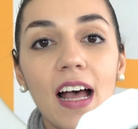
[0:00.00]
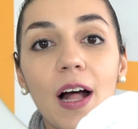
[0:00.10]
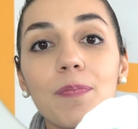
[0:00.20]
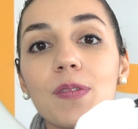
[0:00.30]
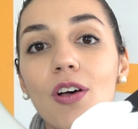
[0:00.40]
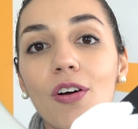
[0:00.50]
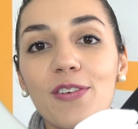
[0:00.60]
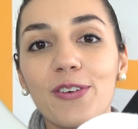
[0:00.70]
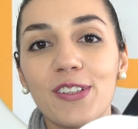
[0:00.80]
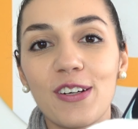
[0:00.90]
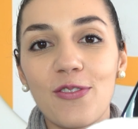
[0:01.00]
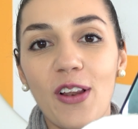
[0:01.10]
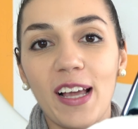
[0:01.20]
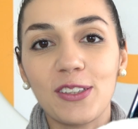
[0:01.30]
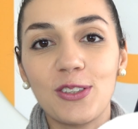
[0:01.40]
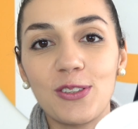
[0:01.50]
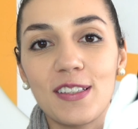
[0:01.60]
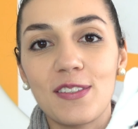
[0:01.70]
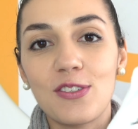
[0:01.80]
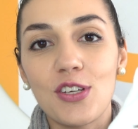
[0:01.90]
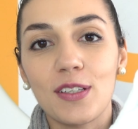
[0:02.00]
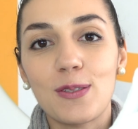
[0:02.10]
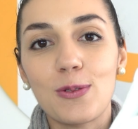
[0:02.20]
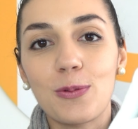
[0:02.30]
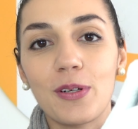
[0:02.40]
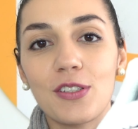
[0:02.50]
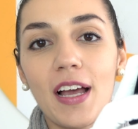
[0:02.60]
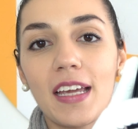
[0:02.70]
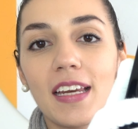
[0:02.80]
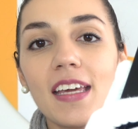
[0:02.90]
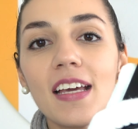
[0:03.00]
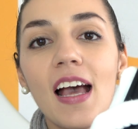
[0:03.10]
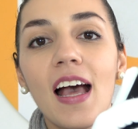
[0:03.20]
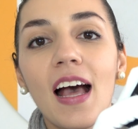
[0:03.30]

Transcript: Um, sorry for the reflection, it's just super shiny.